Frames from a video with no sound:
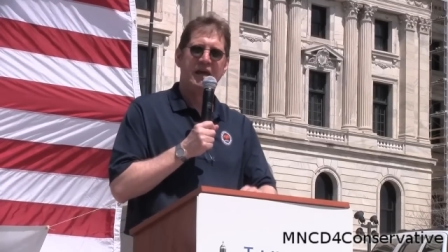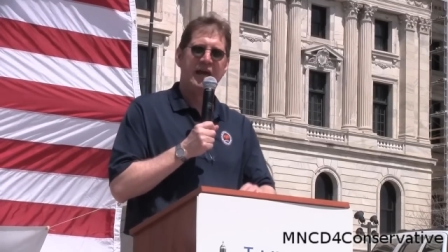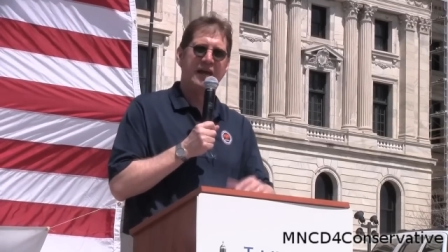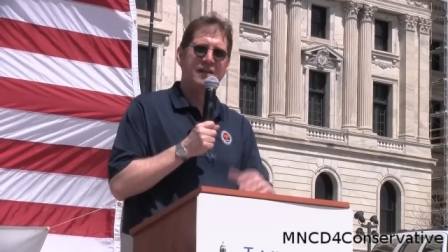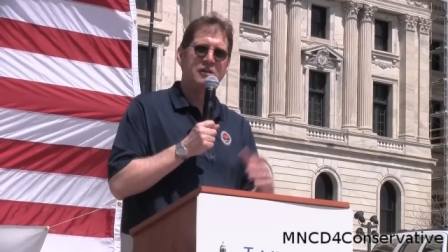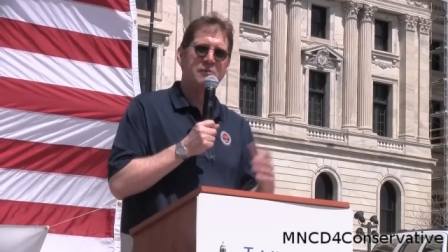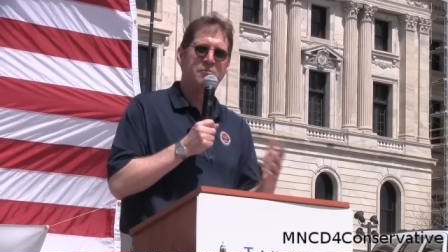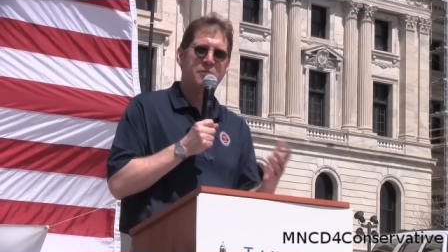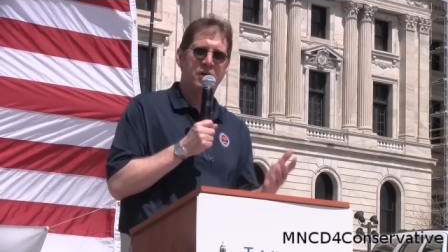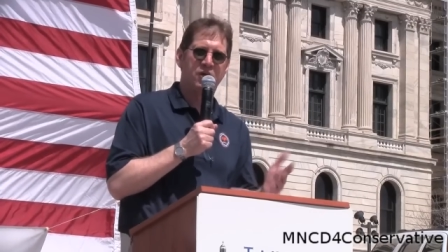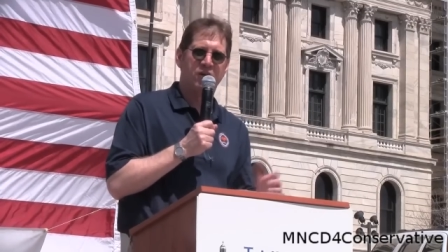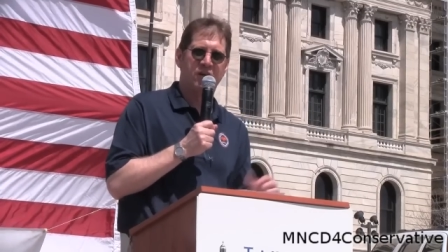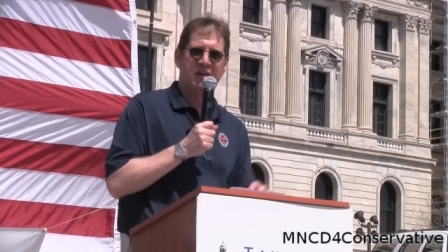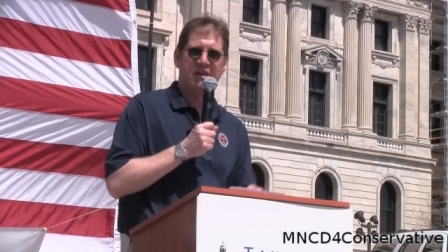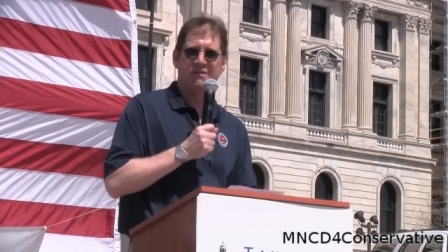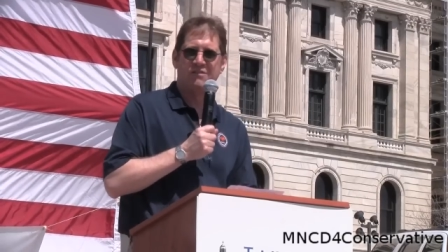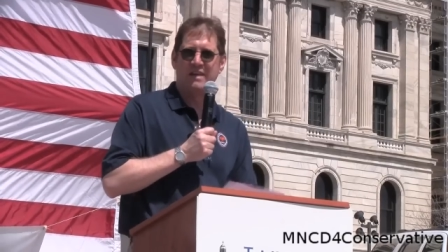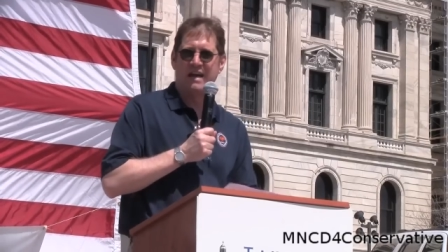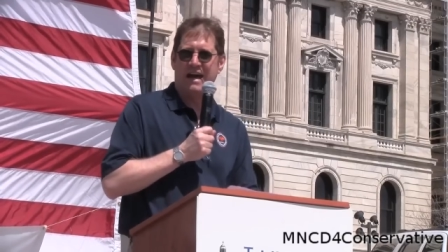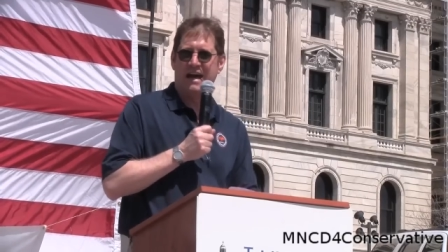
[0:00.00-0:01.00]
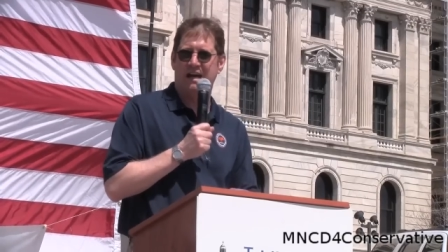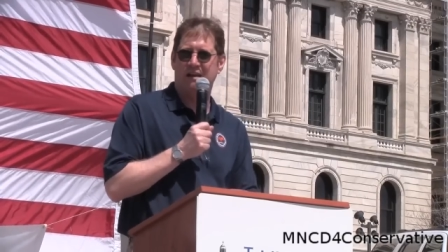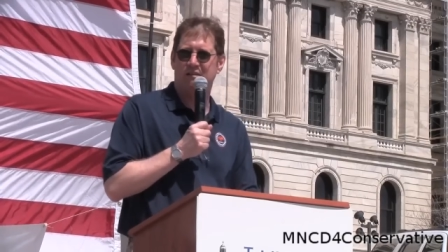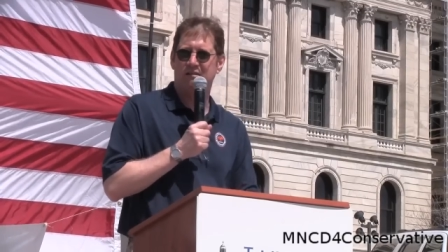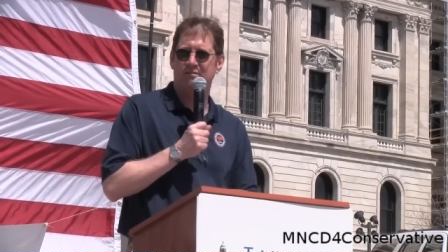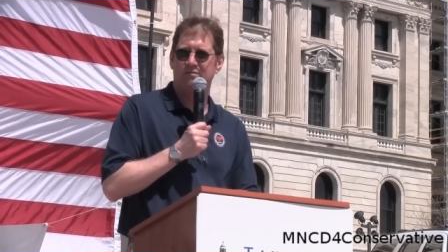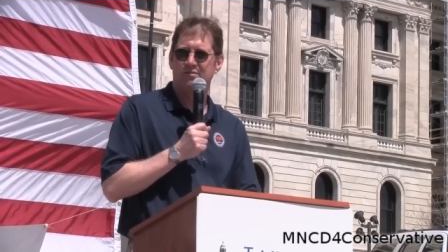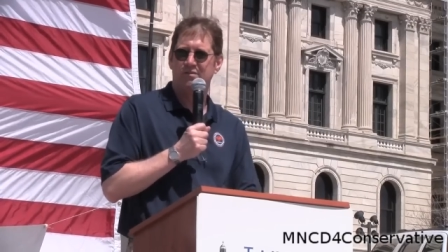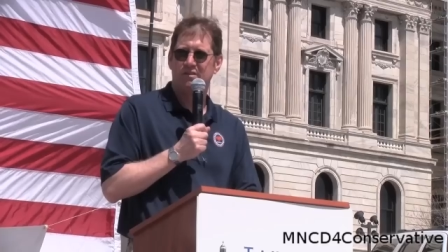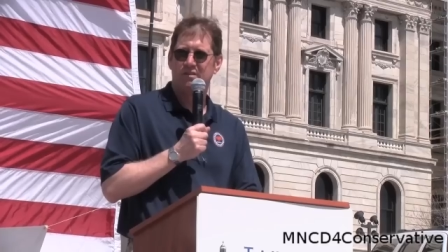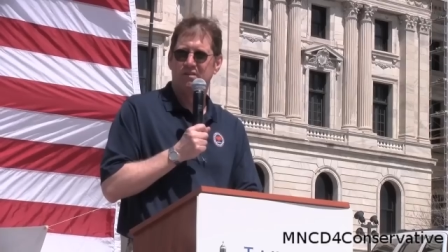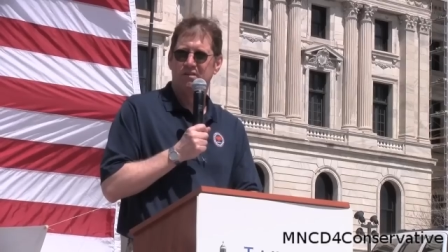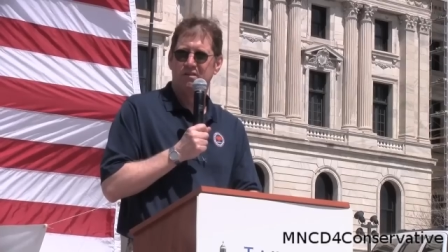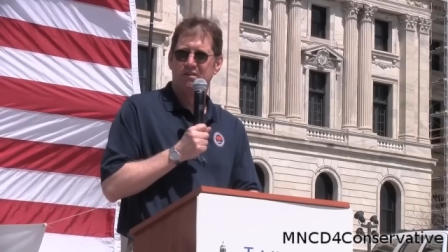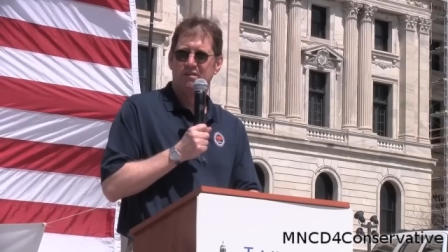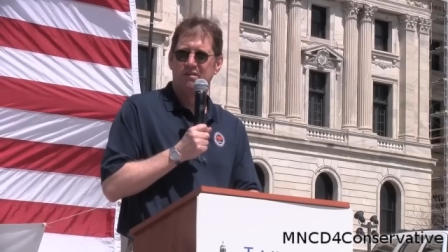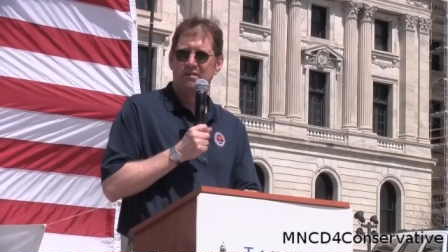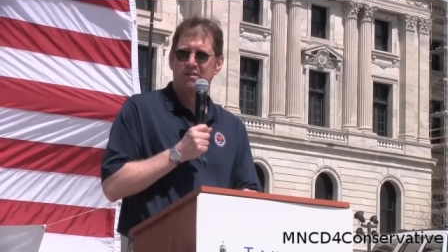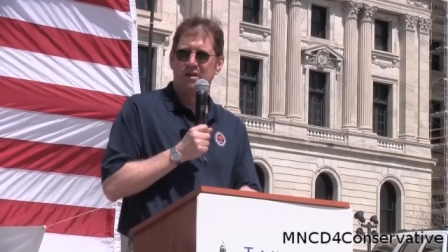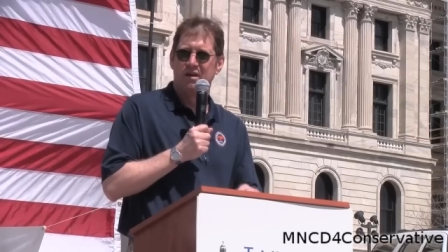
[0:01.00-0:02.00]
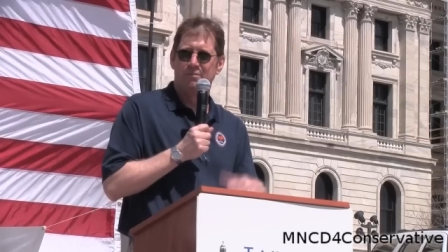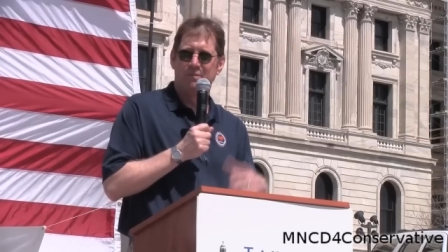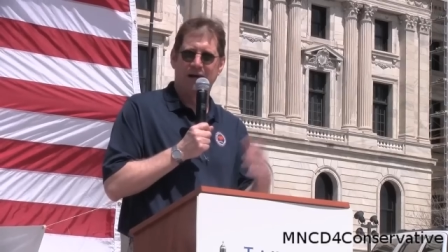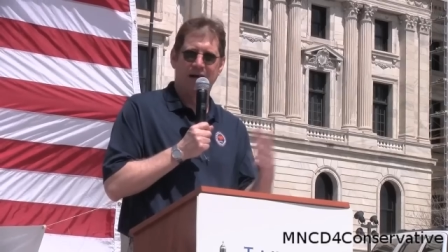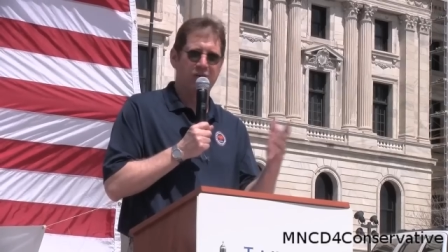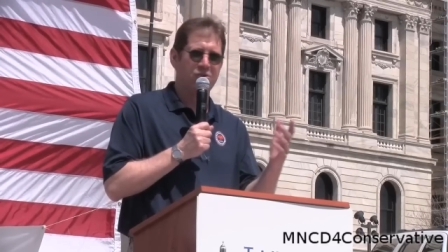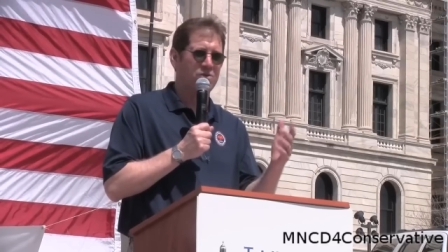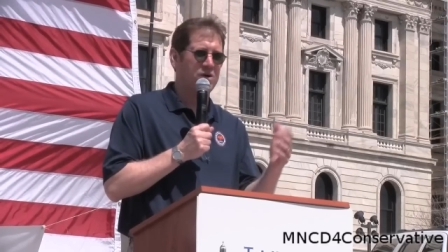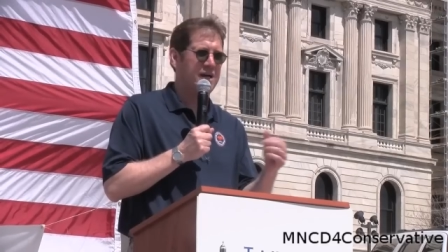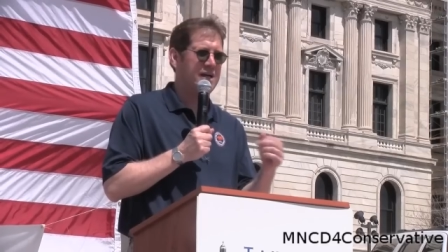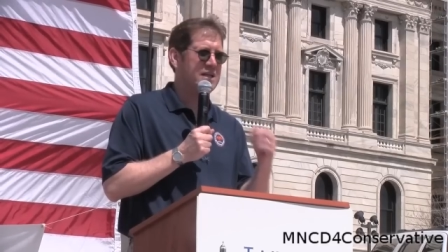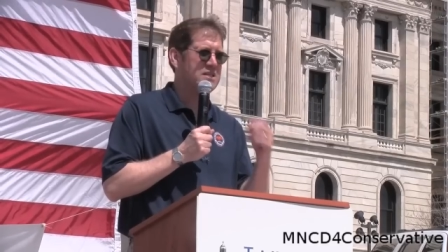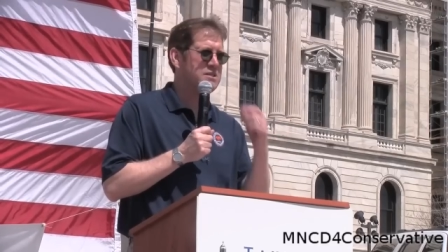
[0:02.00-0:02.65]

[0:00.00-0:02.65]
And the beauty of that, and by the way,